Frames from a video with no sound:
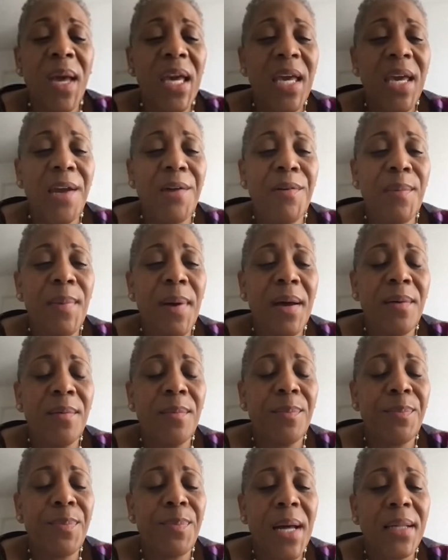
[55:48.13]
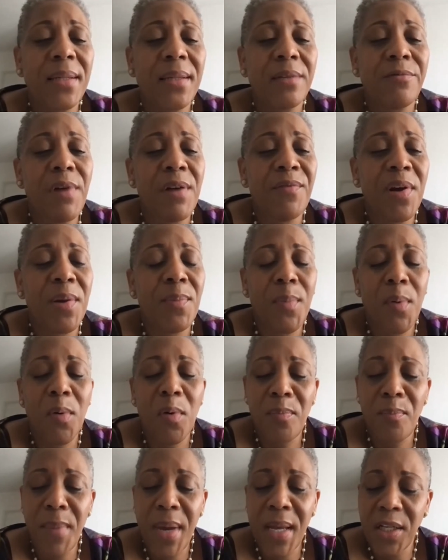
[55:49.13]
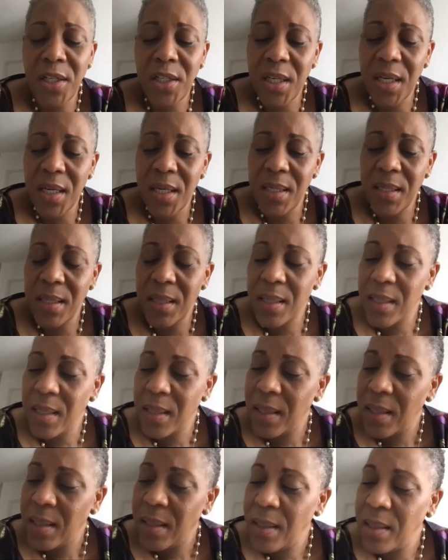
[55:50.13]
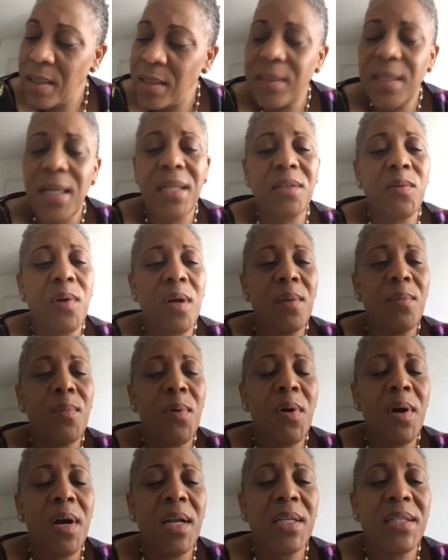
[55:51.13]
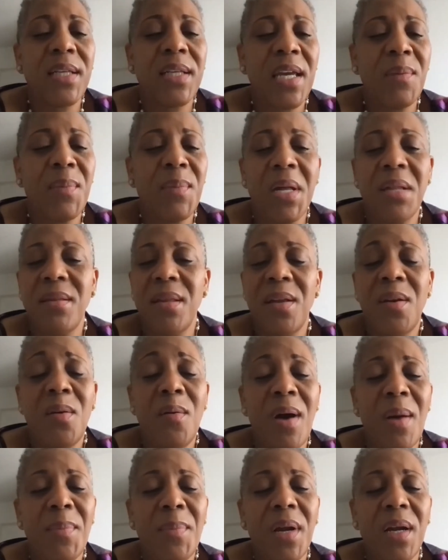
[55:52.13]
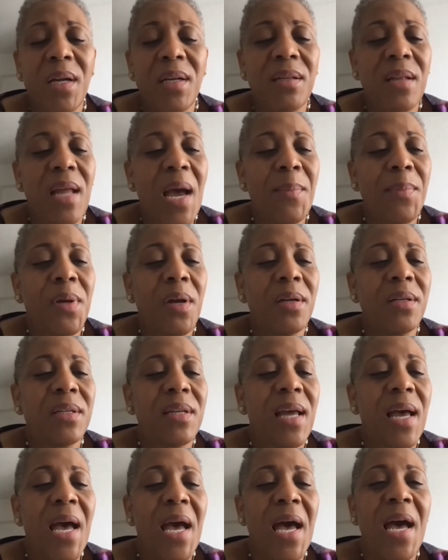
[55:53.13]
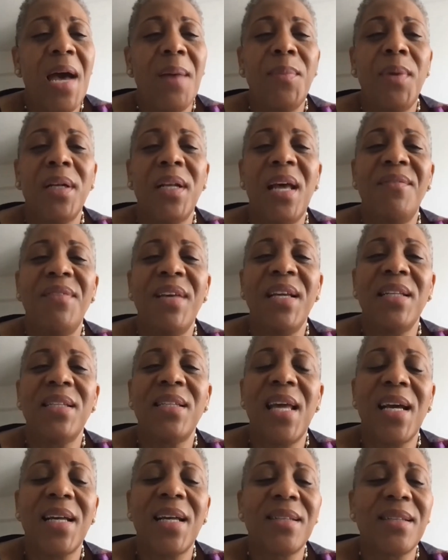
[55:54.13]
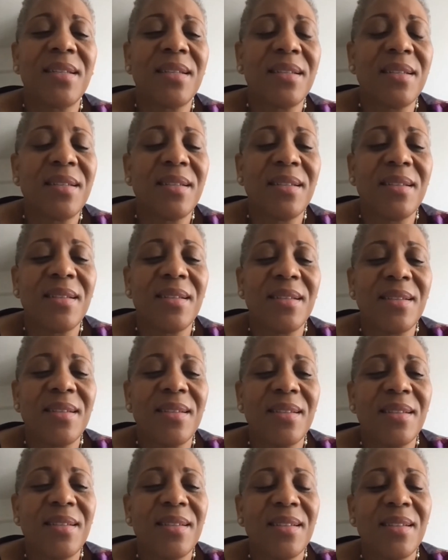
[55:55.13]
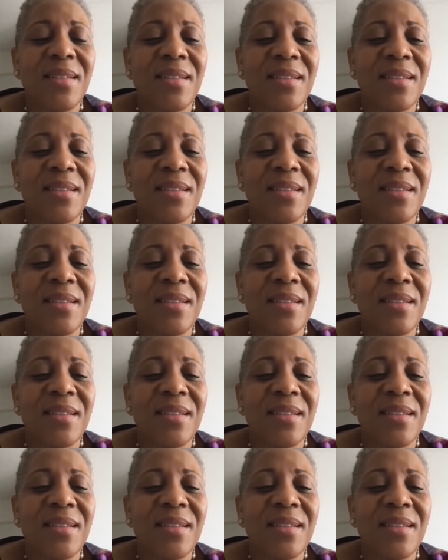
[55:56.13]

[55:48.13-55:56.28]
hear him, Pastor Reverend Boat mentioned sexual immorality. You may say, no, mm-hmm. I'm not having sex. Mm-hmm.